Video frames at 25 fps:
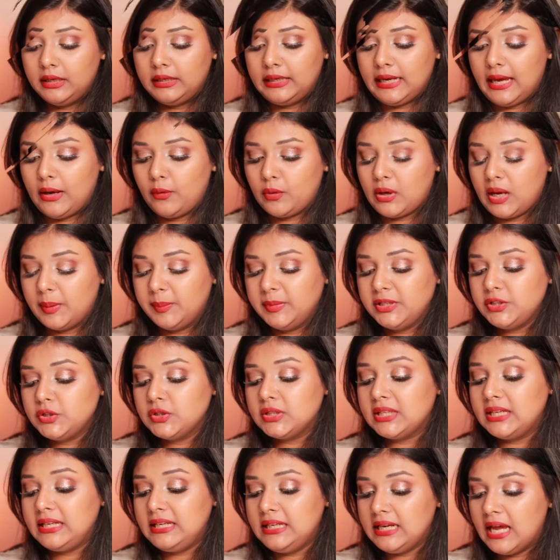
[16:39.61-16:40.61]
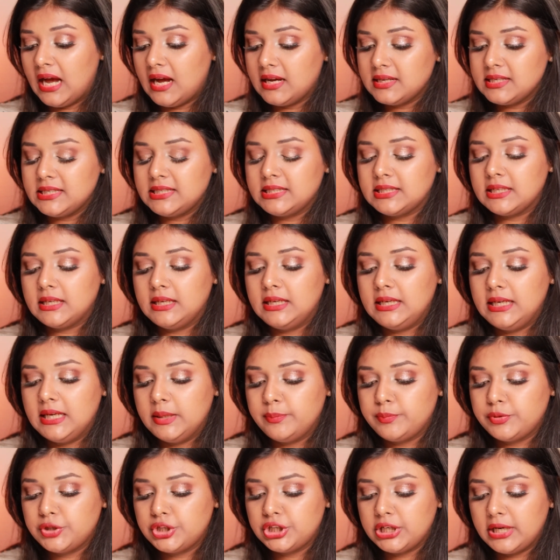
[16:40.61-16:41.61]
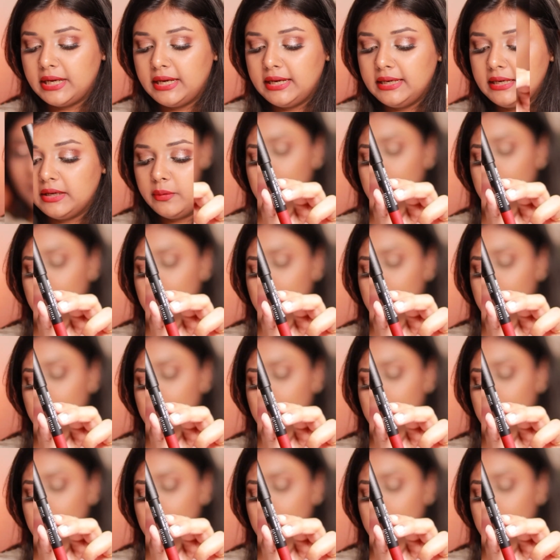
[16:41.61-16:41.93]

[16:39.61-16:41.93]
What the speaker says: Now coming to the last lip shade